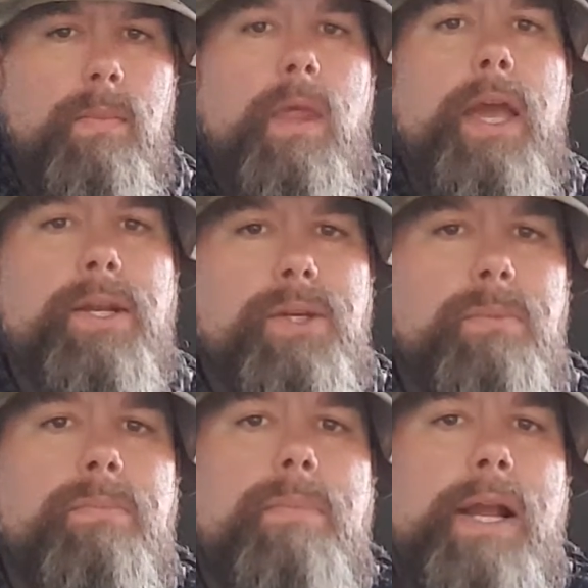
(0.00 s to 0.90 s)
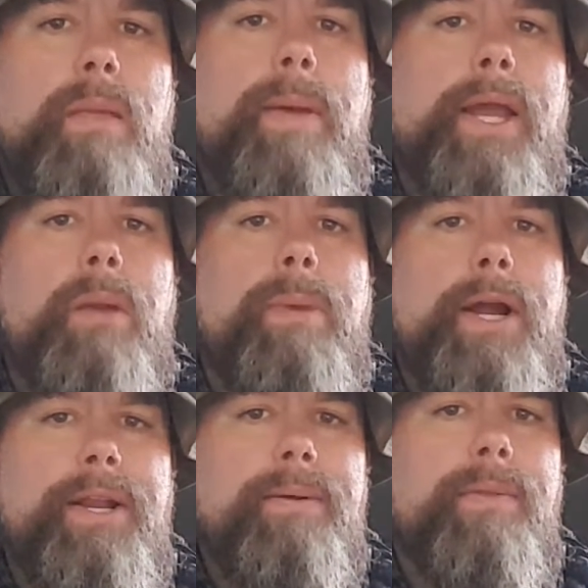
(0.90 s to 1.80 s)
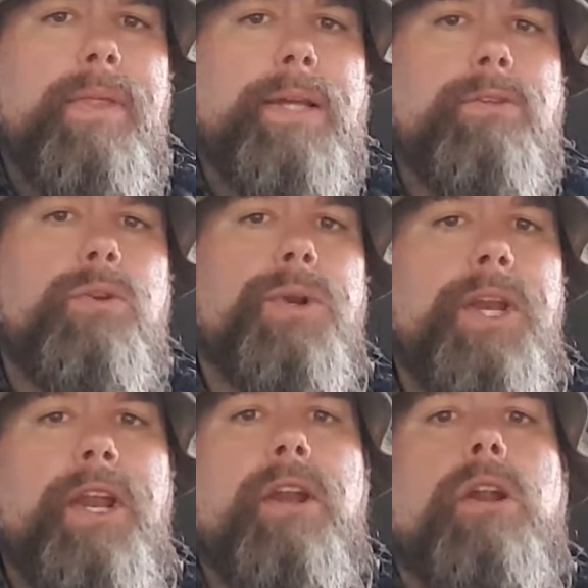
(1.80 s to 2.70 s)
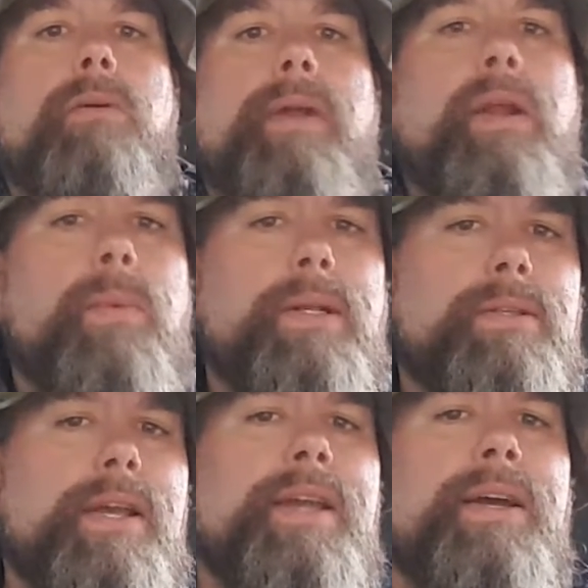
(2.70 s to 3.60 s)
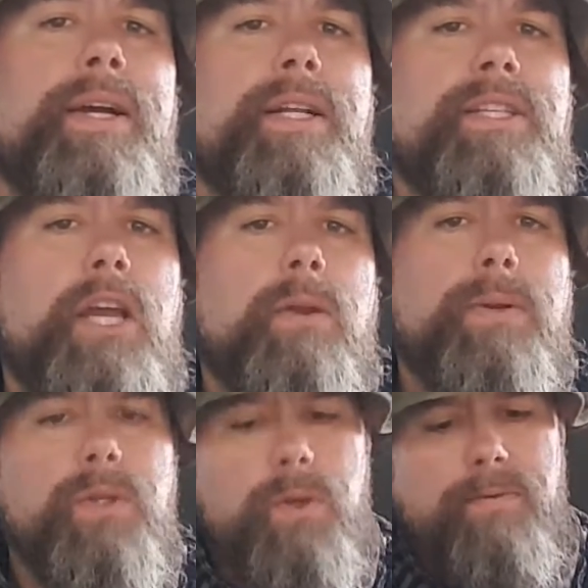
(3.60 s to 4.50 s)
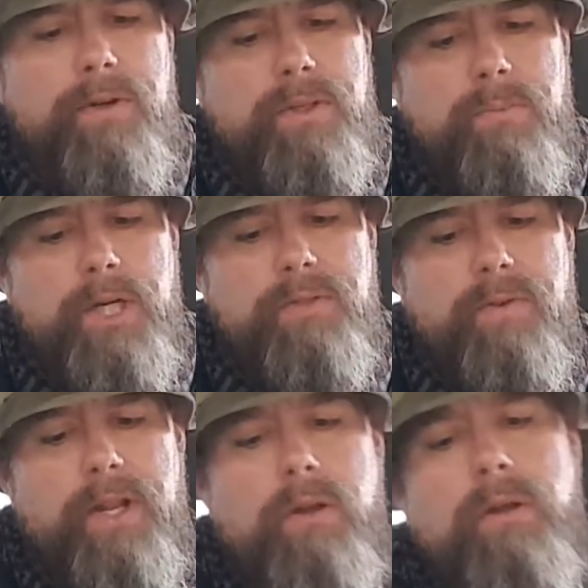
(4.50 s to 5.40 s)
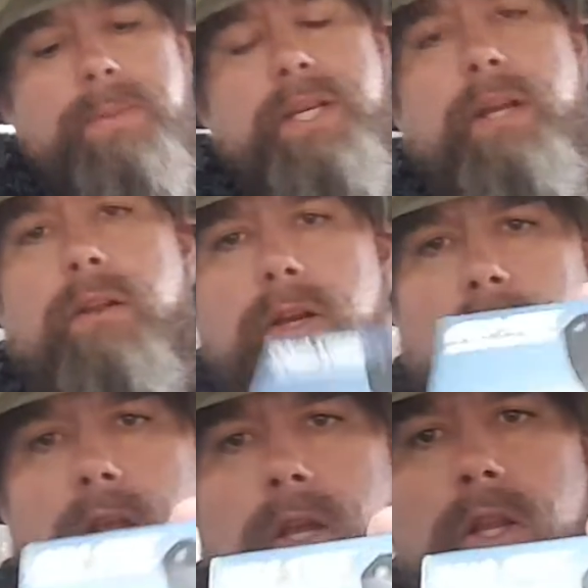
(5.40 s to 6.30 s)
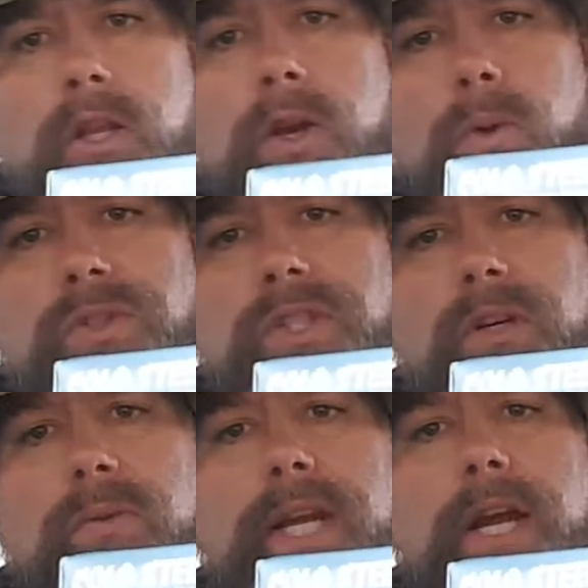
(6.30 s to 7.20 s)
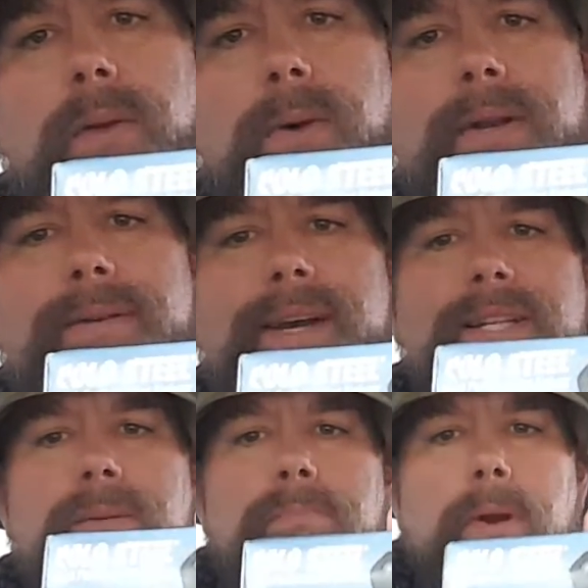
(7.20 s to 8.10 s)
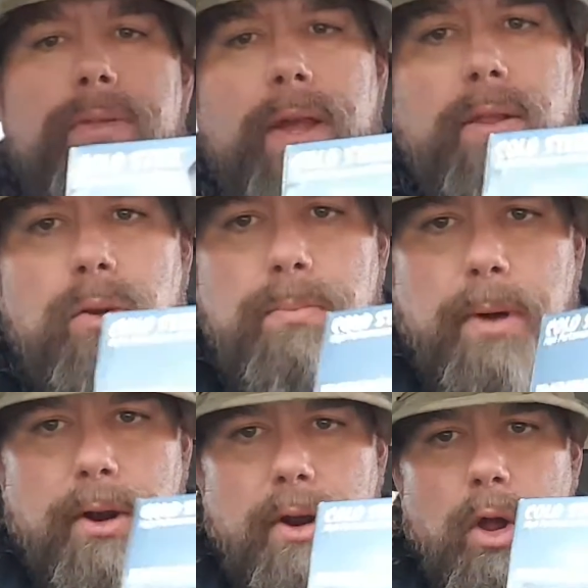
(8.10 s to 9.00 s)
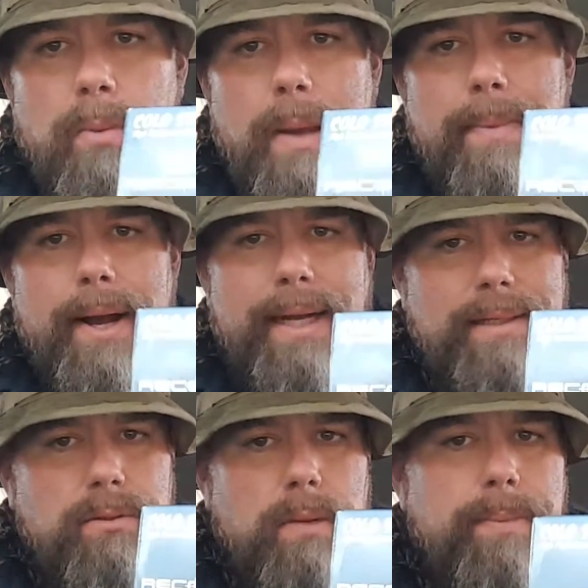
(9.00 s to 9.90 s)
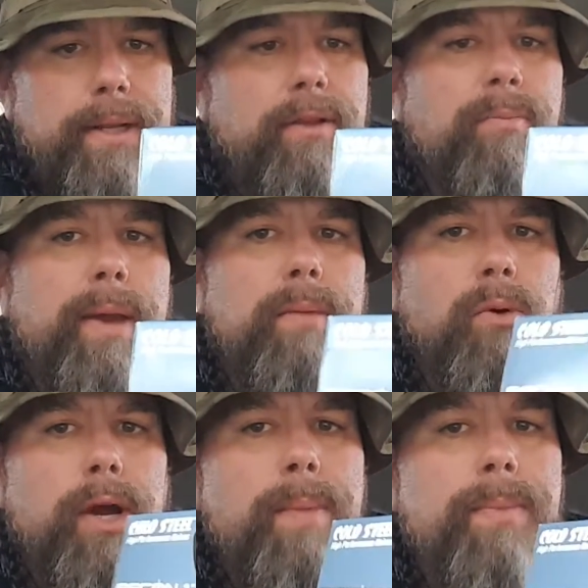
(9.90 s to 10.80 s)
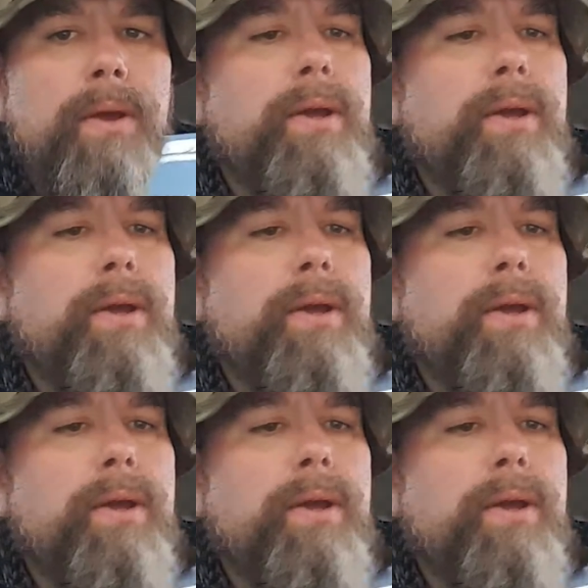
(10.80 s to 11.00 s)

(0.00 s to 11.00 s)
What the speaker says: Hey YouTube, Mike the Backyard Pioneer. Thanks for tuning in on a rainy Wednesday. Today we're going to be doing a first impression video. I'm going to be taking a look at the Cold Steel Recon 1. I had some birthday loot burning a hole in my pocket, so I picked this bad boy up.